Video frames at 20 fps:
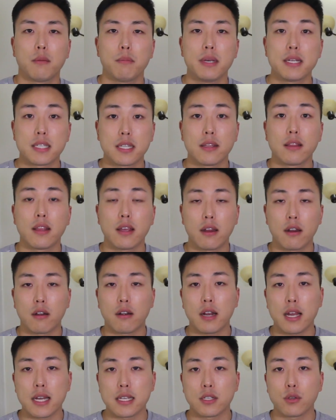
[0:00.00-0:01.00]
isn't
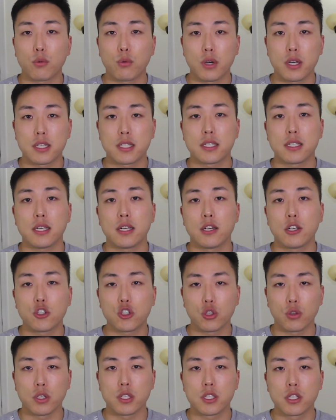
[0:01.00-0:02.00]
there as it was
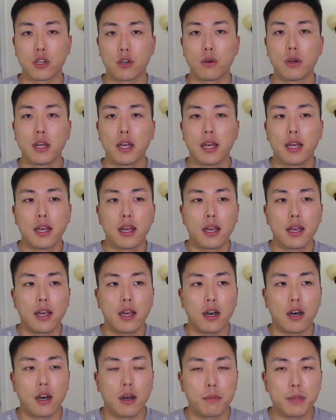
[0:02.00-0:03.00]
initially. So
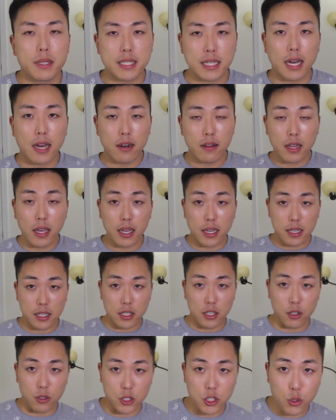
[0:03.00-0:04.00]
it's kind of
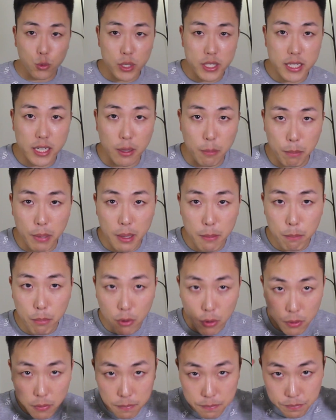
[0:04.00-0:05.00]
like, squeezing a
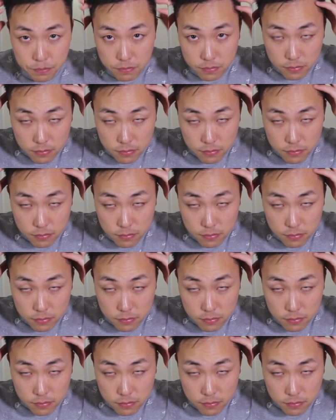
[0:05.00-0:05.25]
pimple.